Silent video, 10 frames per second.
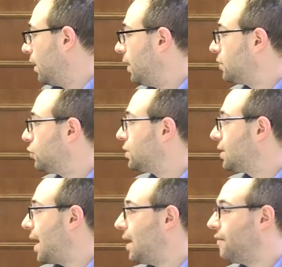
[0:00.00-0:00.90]
It's to
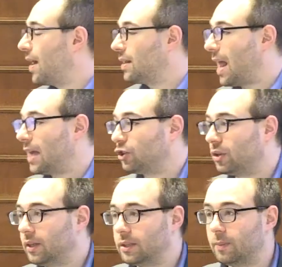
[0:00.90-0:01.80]
say that
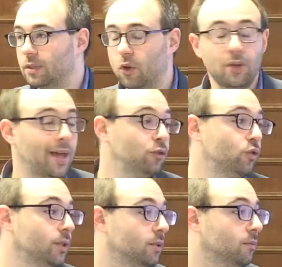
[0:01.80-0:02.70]
nationalism is so
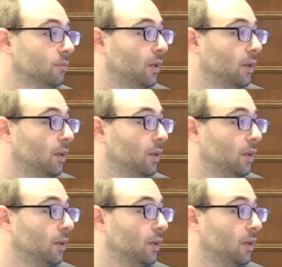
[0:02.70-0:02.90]
dangerous,